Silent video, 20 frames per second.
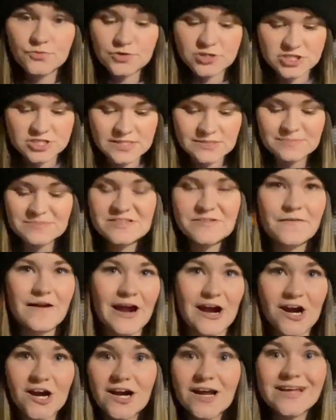which seems
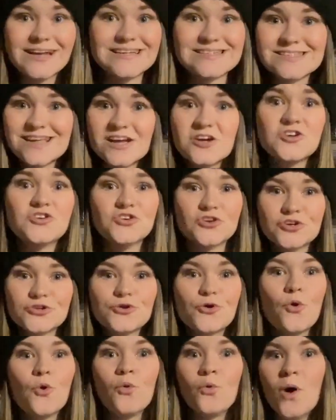fair. It is a
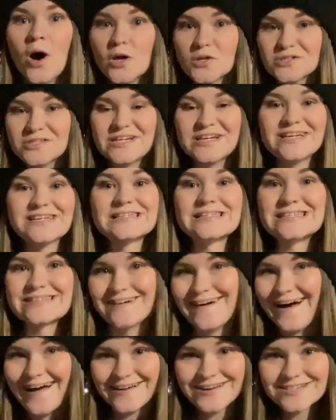good quality
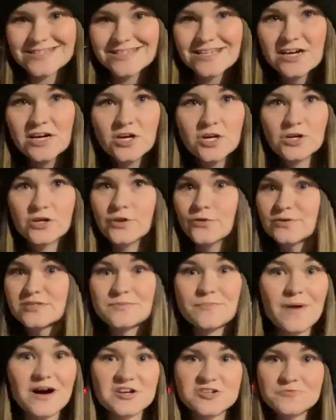slice. You know, it's
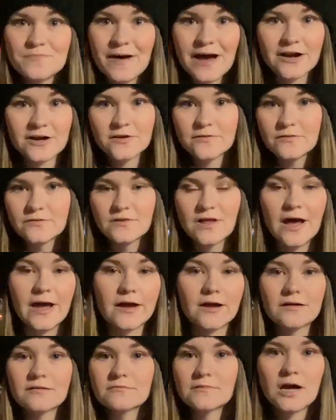much better than
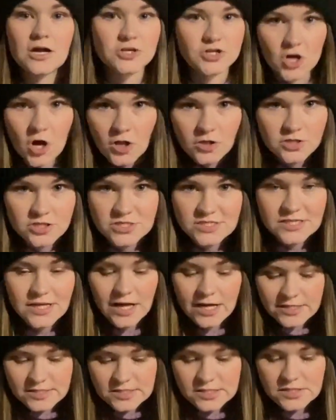like a dollar
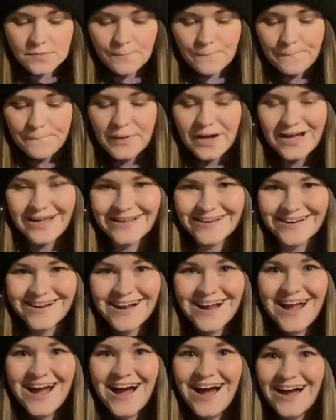slice, but
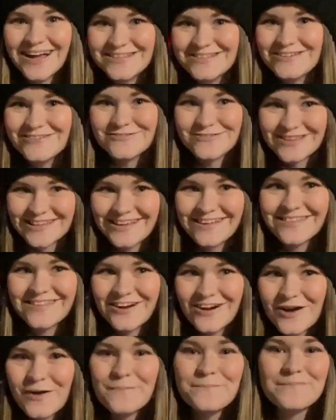I do think there
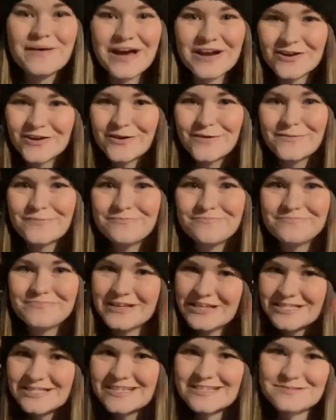are better
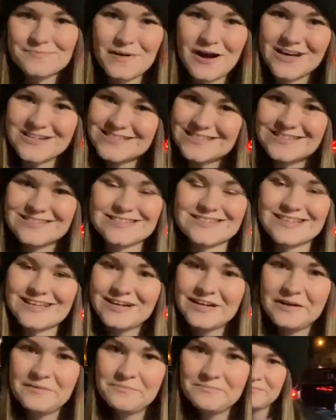pizza spots in the city.